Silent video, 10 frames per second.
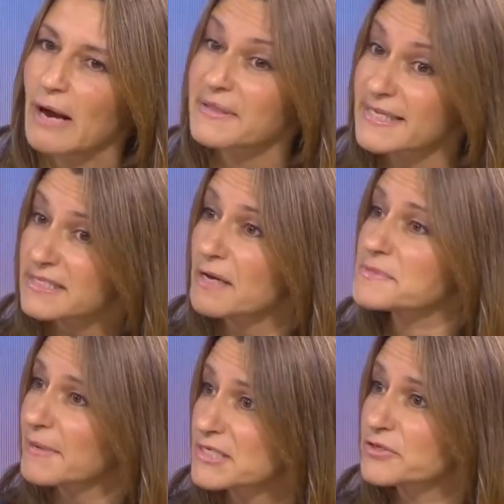This
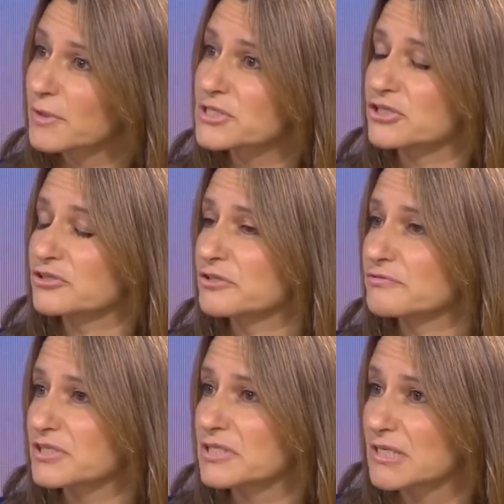comes back to the question that
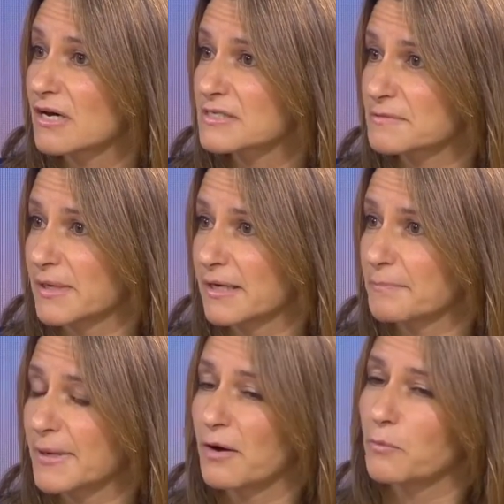you've just asked me
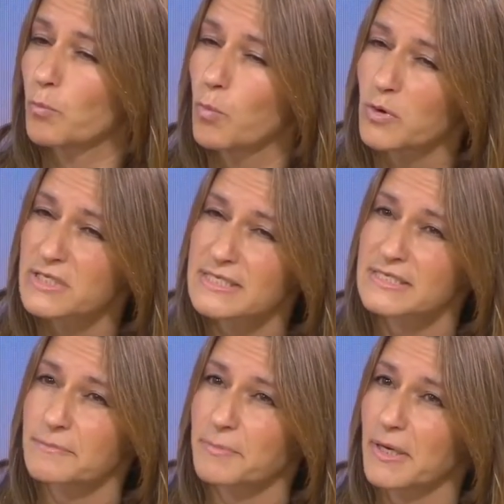about what
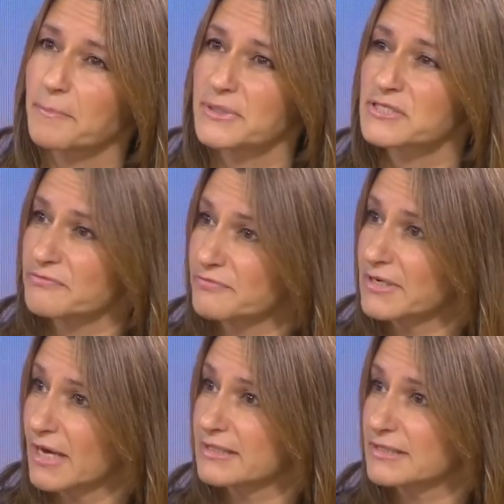is the purpose of
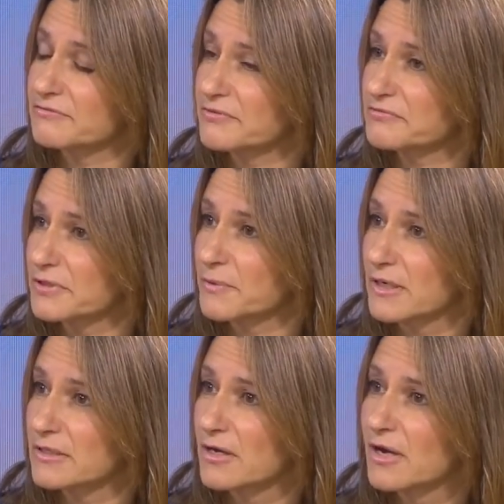the
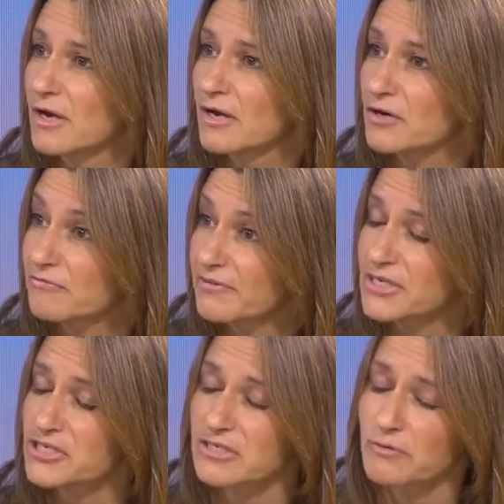1951
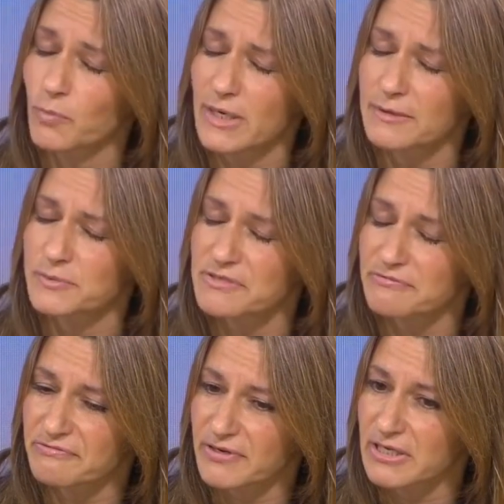Convention. And when it was
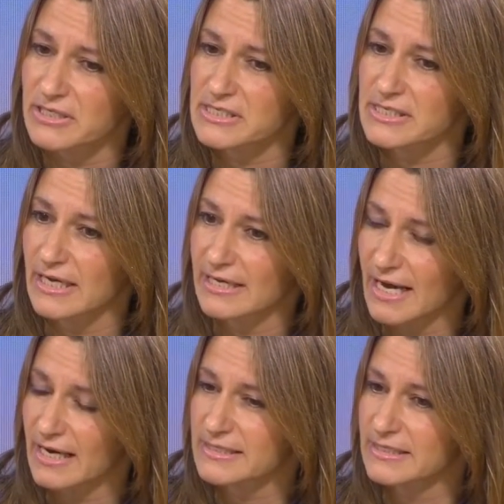first
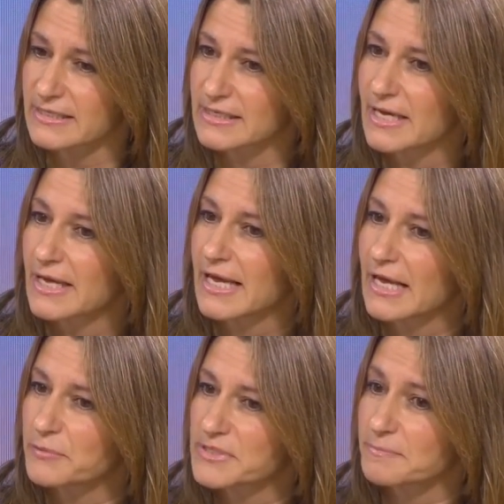enacted,
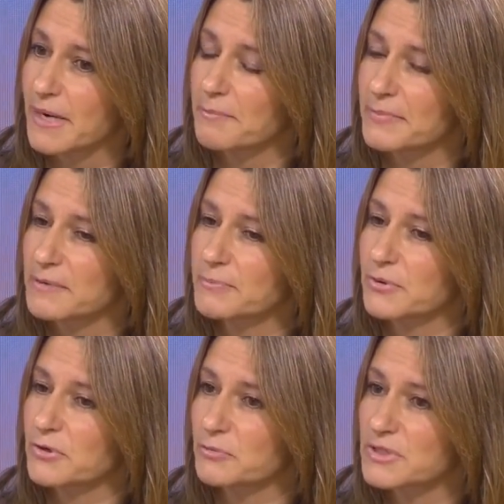it was about
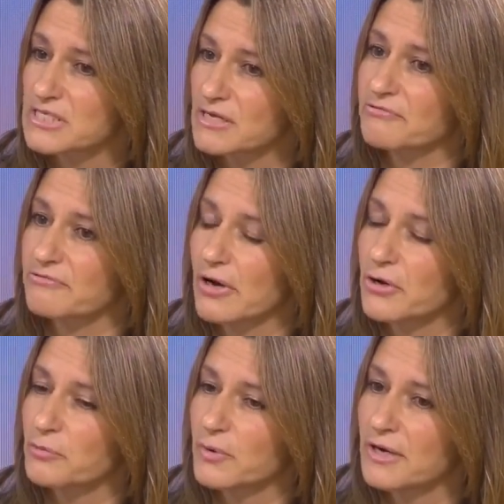people who
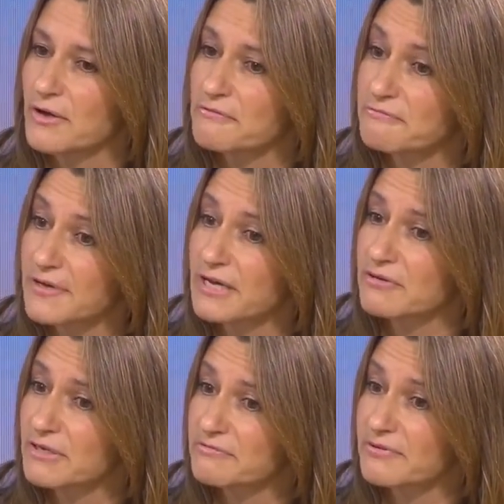were
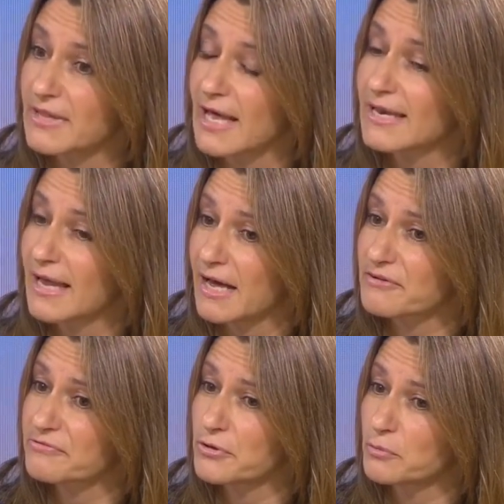fearing for their
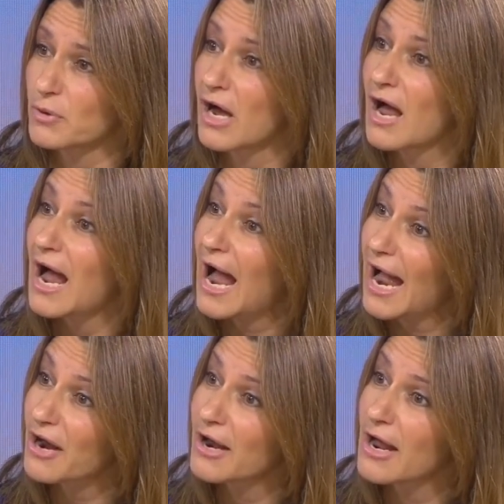life. If a gay person
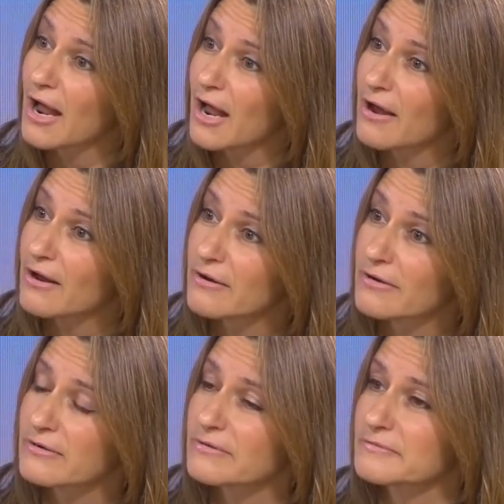is fearing for their
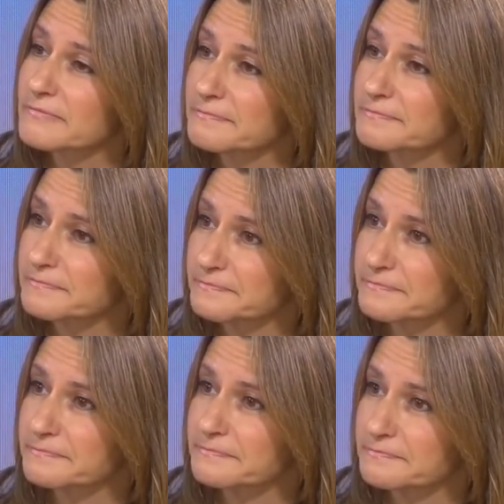life, should they be
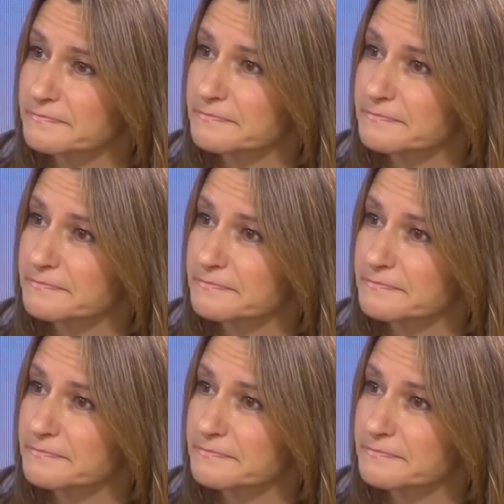allowed to